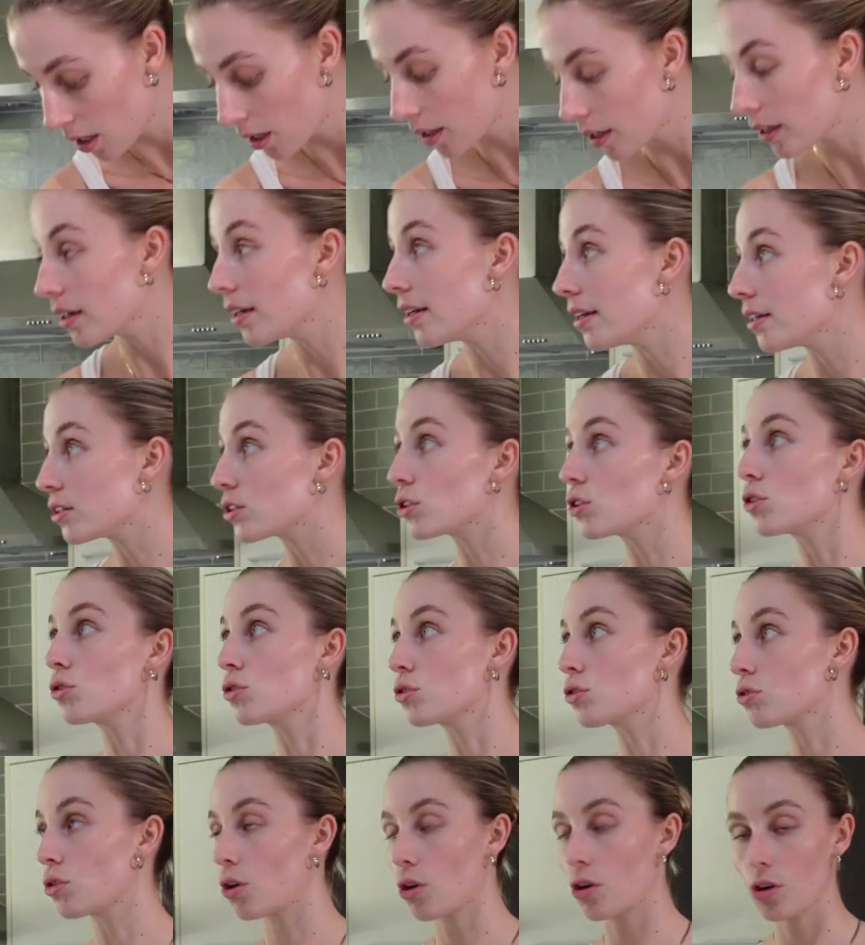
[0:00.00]
It is
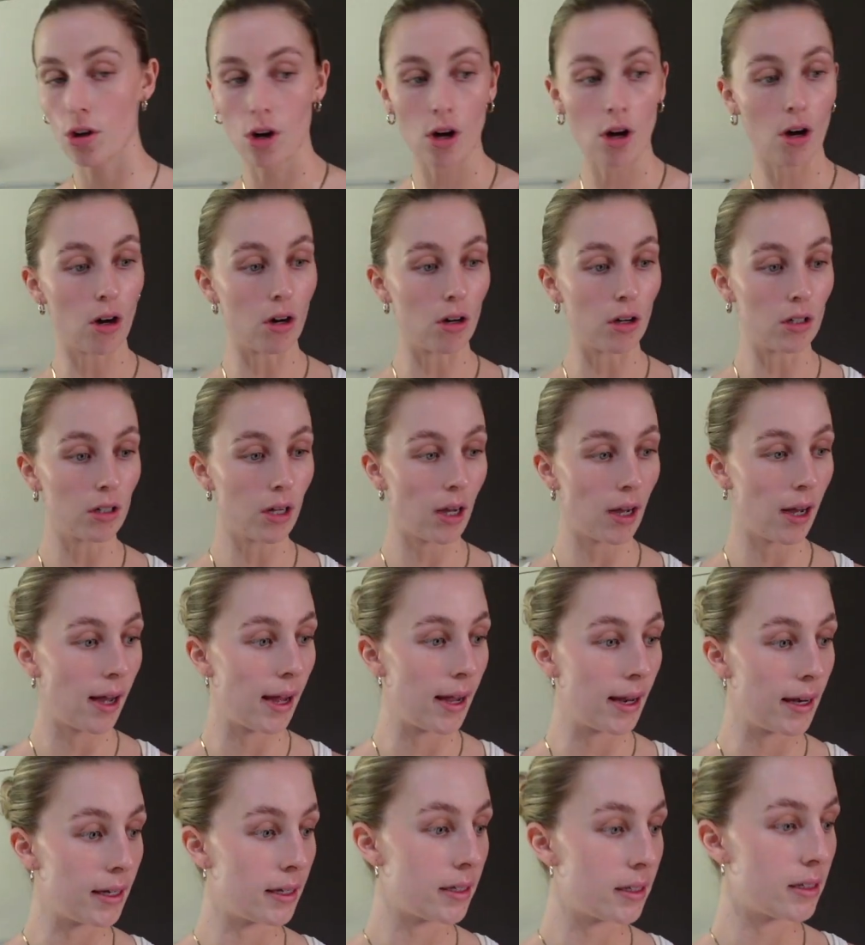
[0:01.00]
so hot
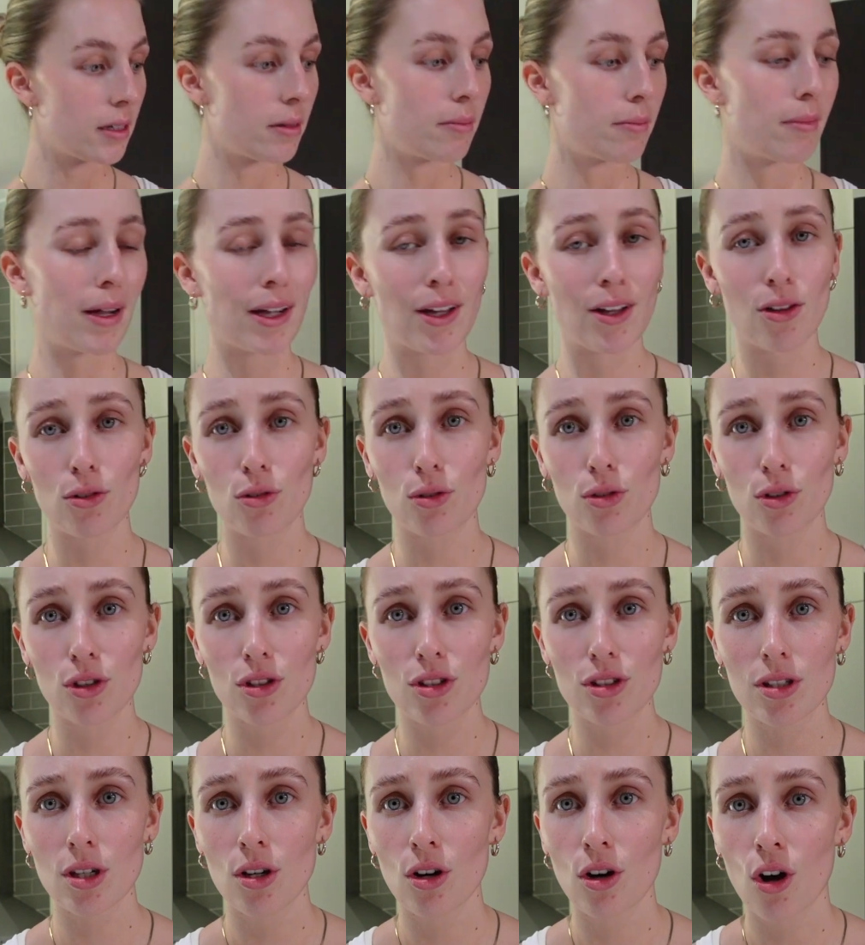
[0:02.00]
and my
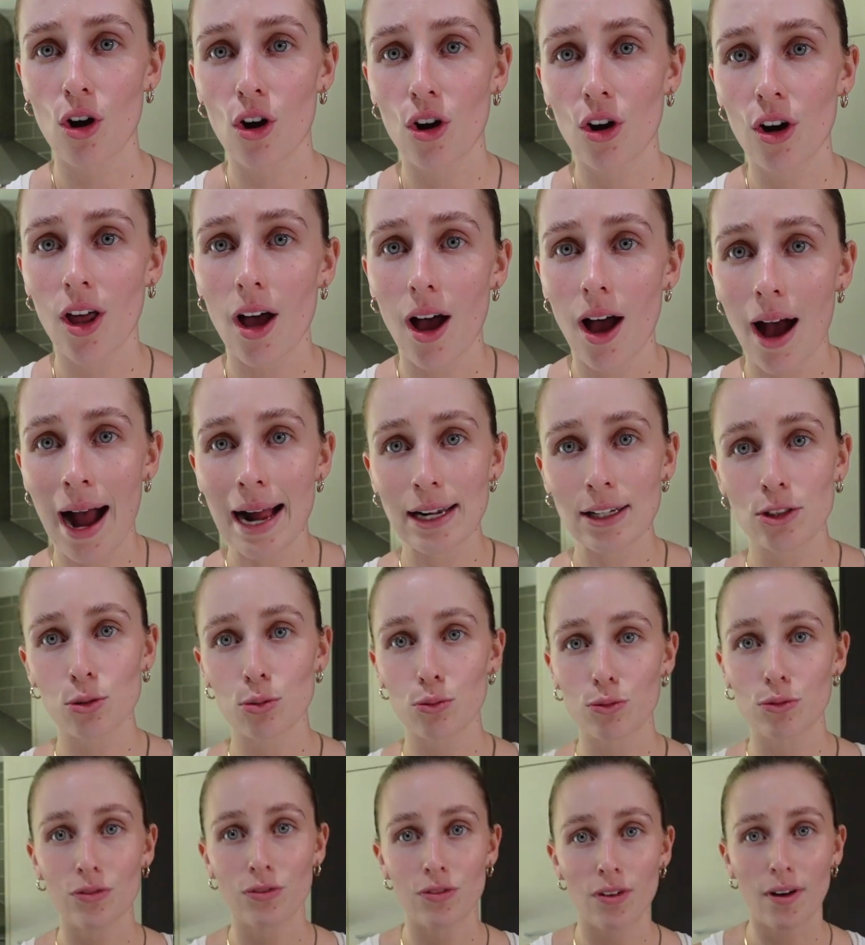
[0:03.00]
glutes are on actual
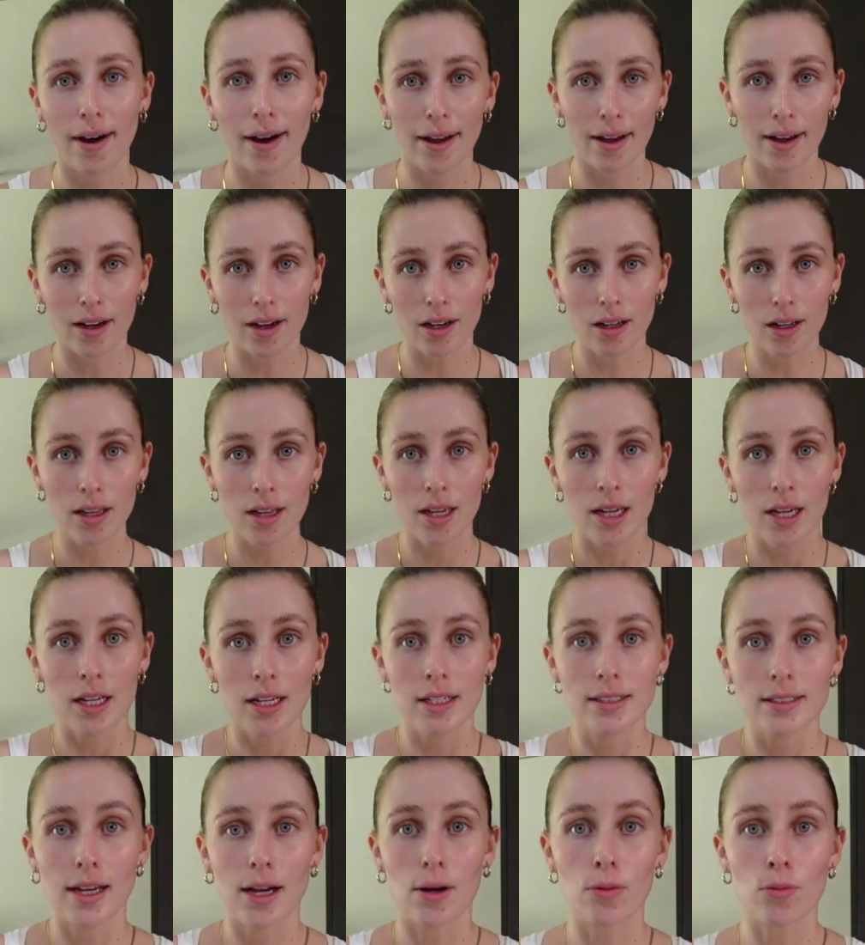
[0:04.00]
fire.
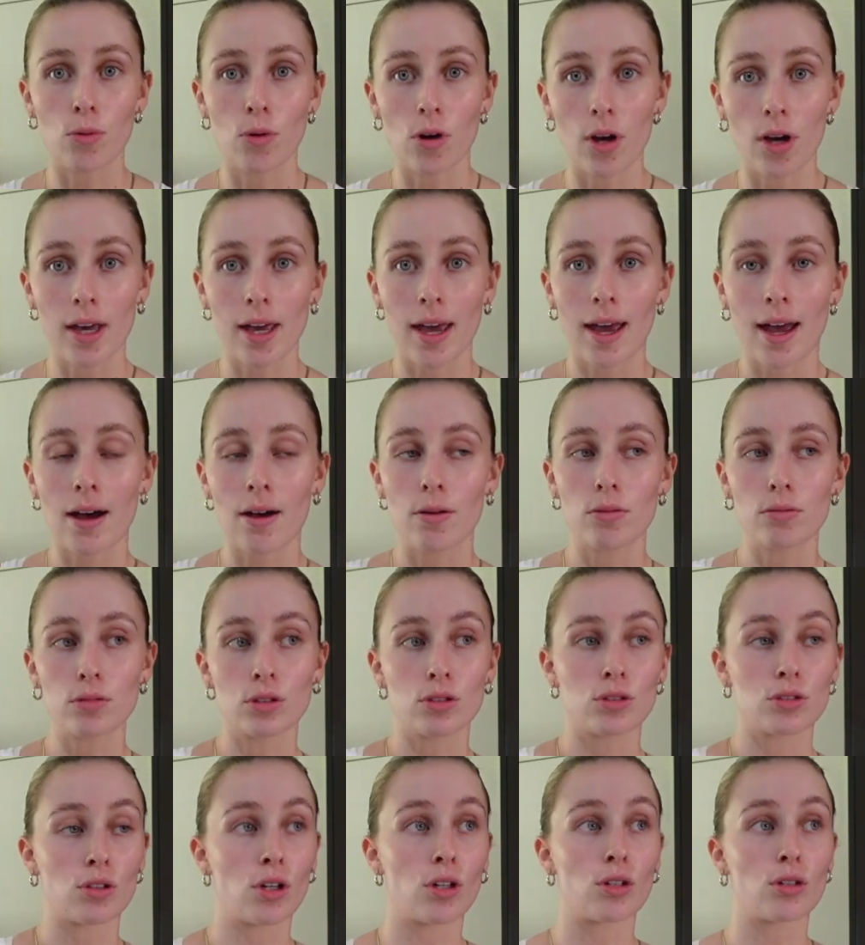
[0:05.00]
That workout was
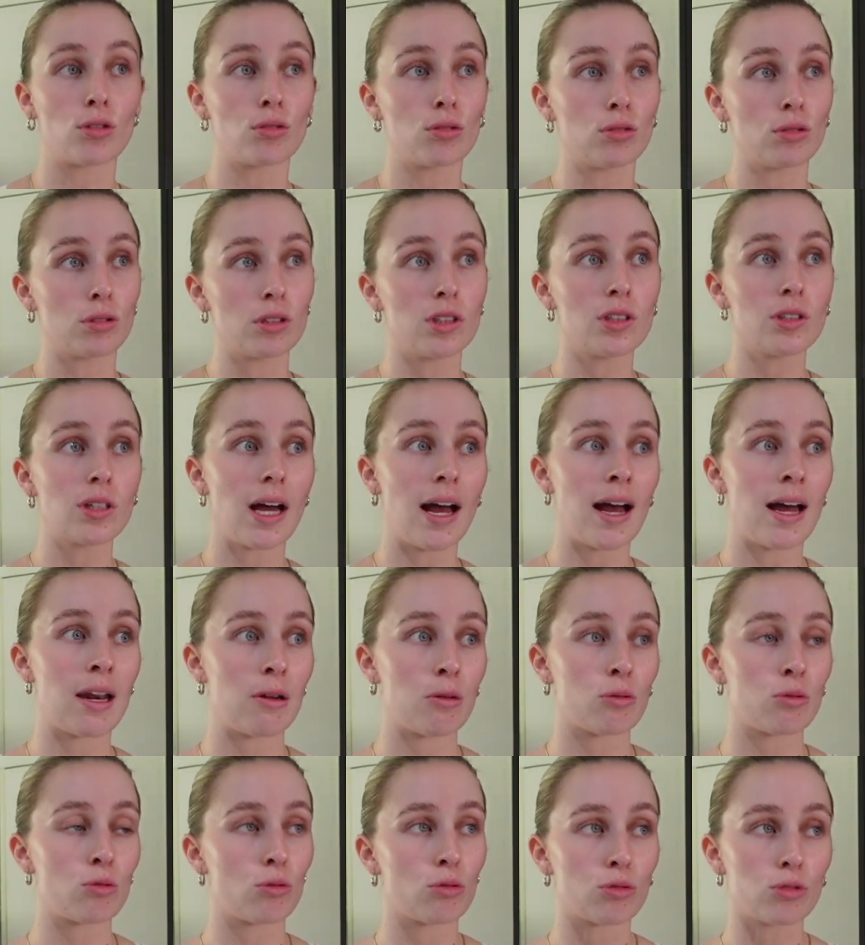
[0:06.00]
so good and it
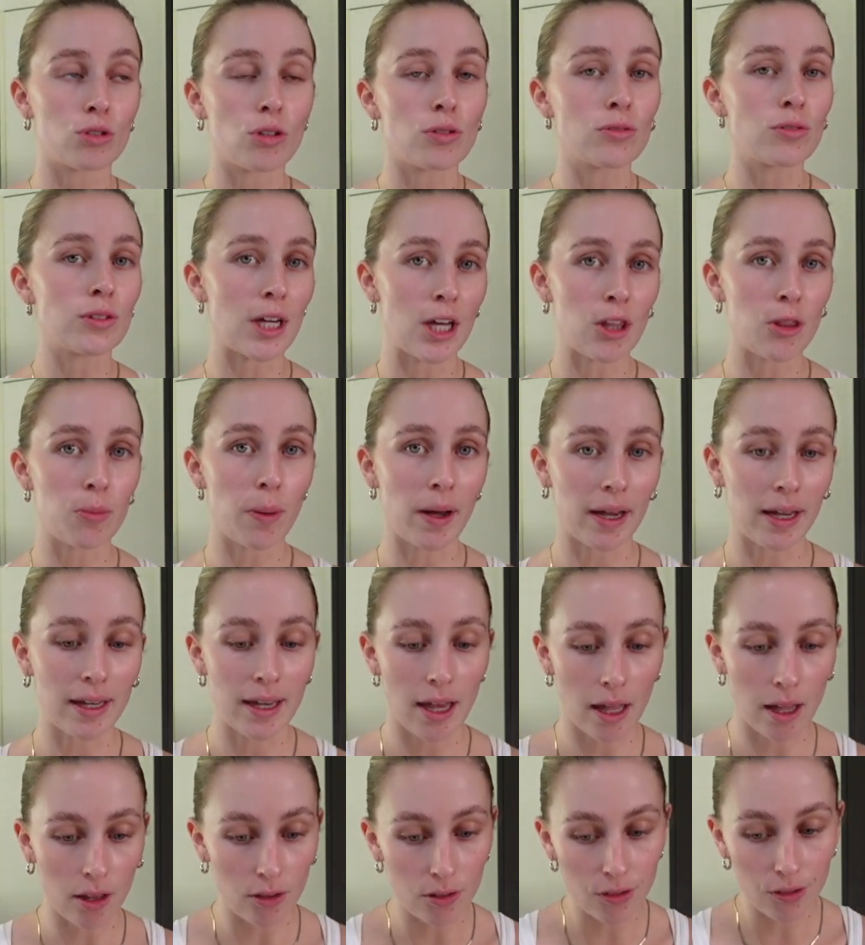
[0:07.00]
was also death by
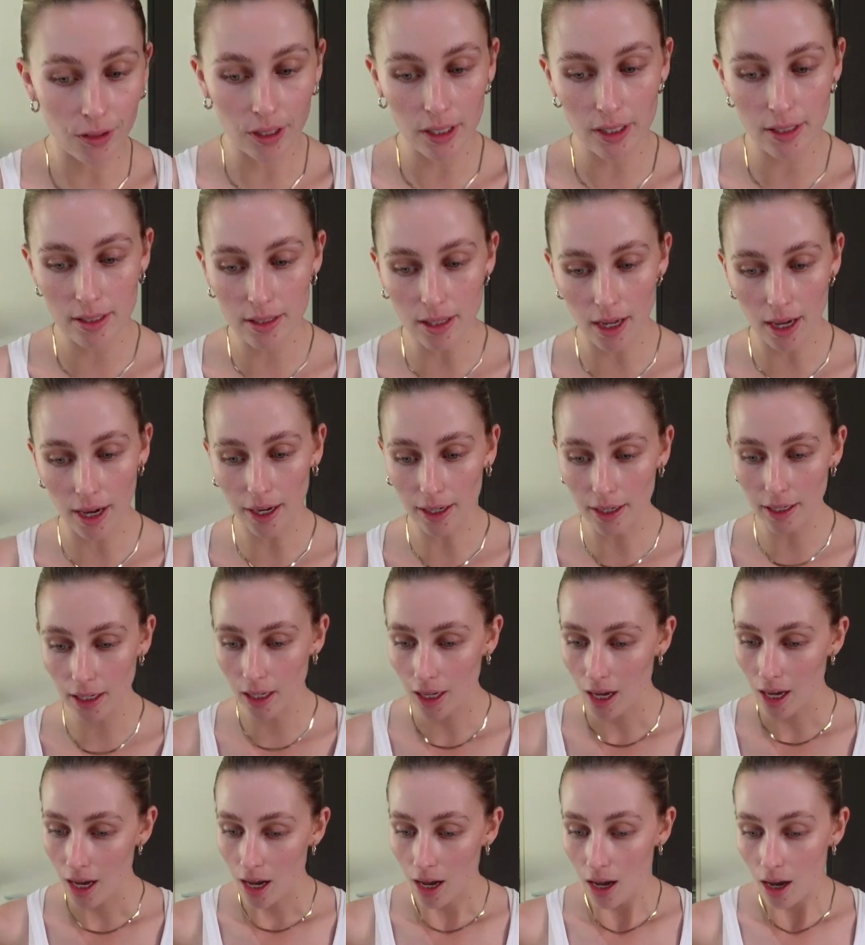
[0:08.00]
calories. Like,
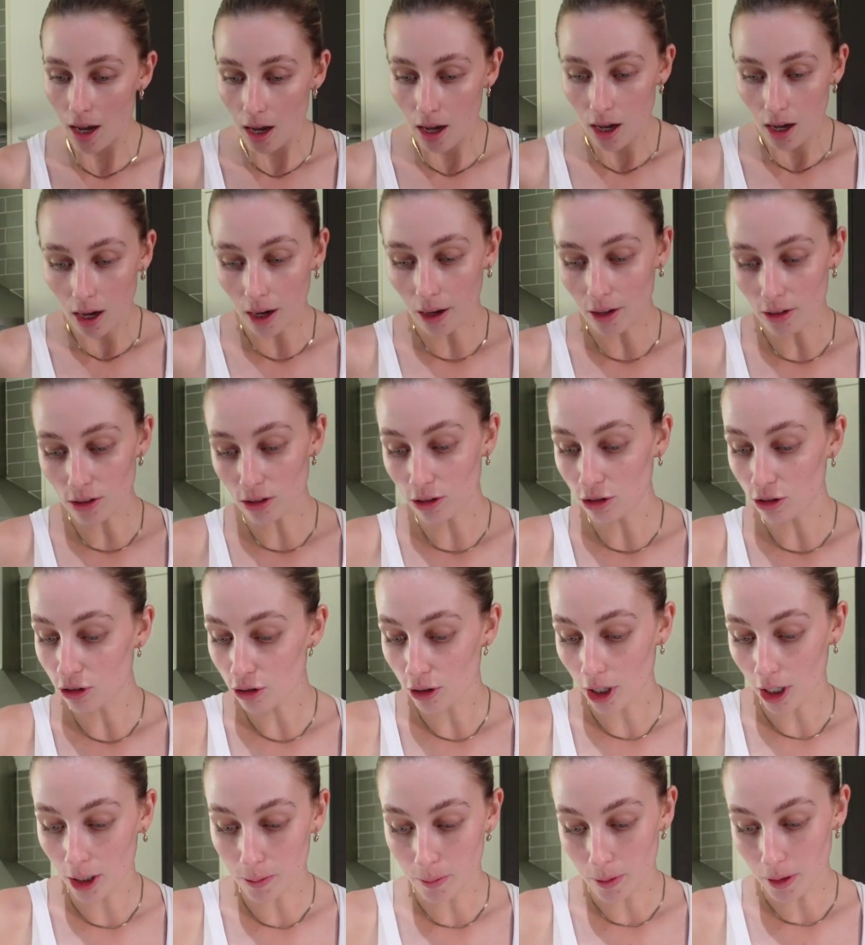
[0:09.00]
I was on the
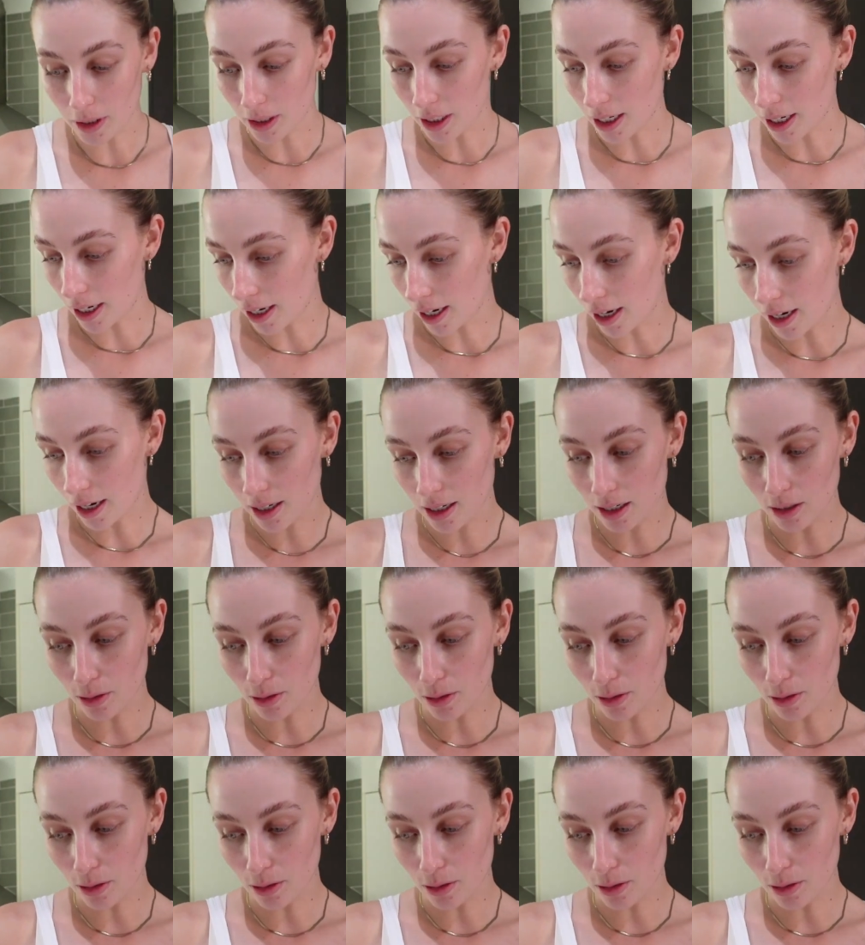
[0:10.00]
treadmill and I